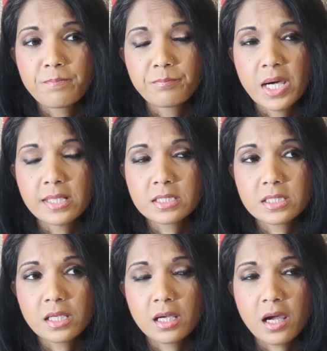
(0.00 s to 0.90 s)
But
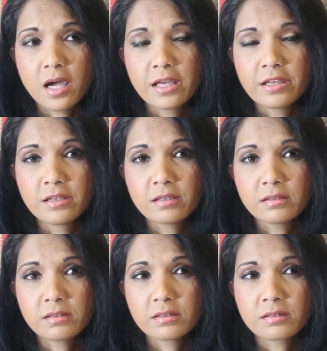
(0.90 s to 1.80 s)

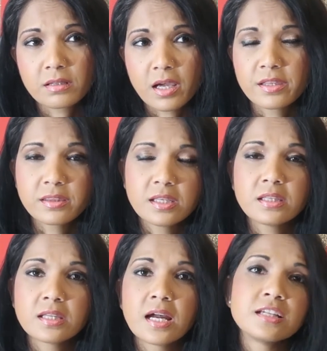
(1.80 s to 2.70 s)
I
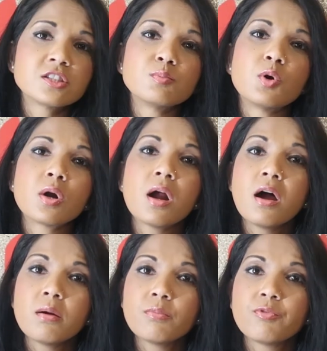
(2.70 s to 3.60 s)
think that it's more
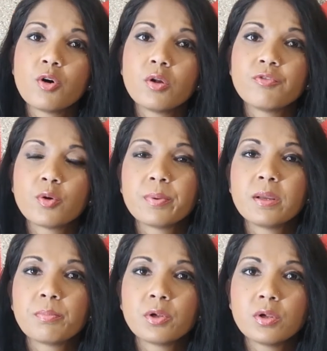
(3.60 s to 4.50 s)
harmful for
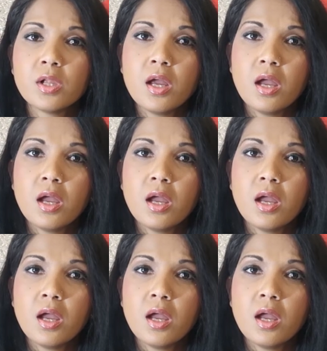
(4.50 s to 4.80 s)
people,